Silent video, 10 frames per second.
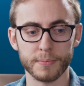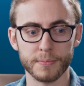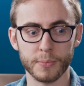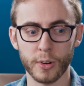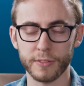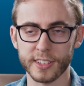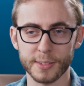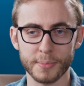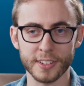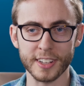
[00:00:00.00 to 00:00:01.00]
more
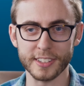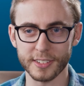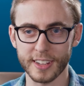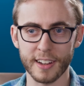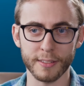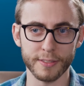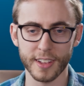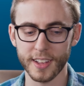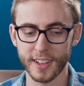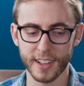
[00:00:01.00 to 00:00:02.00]
flexibility to kind
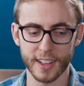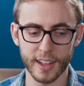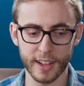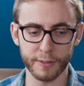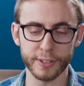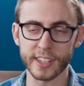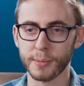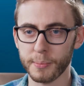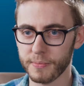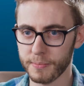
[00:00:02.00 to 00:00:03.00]
of flex
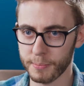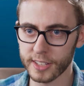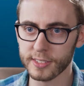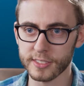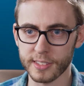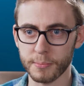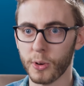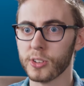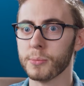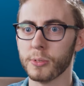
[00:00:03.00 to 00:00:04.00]
some muscles in
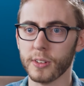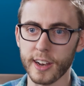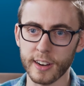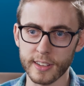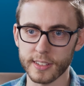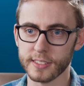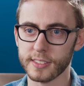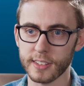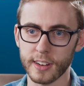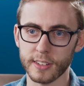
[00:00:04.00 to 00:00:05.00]
multiple
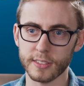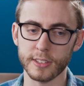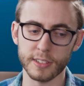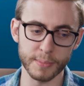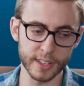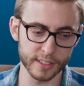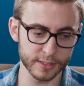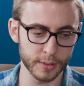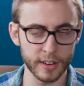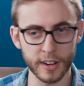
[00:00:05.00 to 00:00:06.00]
areas. You know, you could be a
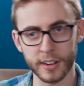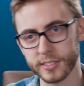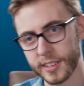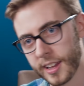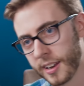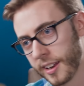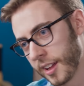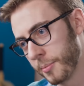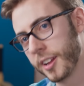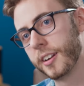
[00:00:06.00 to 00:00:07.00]
story artist and an
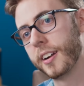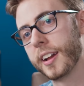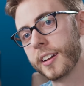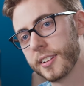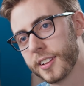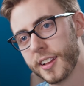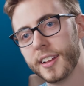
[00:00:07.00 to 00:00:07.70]
animator and,